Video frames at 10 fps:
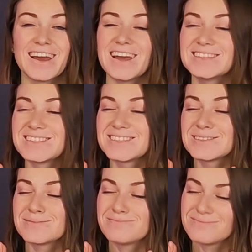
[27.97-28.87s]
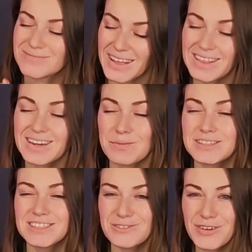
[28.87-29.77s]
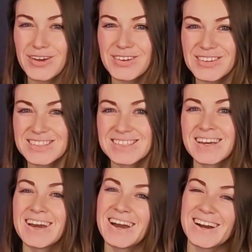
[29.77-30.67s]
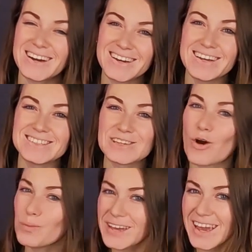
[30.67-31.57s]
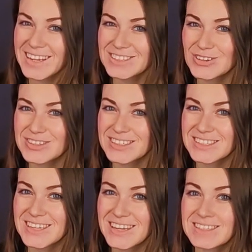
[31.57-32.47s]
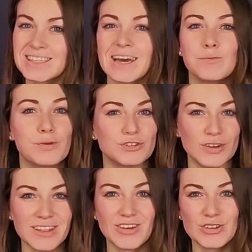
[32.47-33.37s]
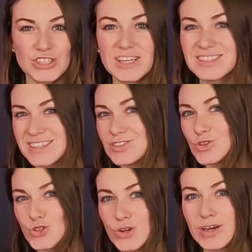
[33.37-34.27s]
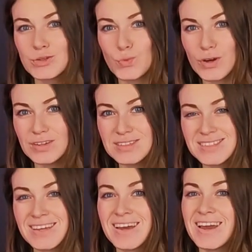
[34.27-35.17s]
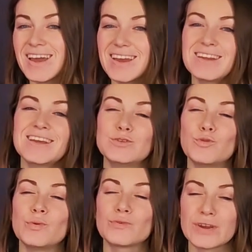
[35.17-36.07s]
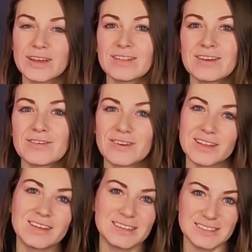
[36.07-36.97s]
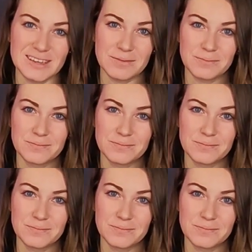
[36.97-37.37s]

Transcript: It's a little bit difficult and complicated to understand, but really you just need to try it once and it will be really easy.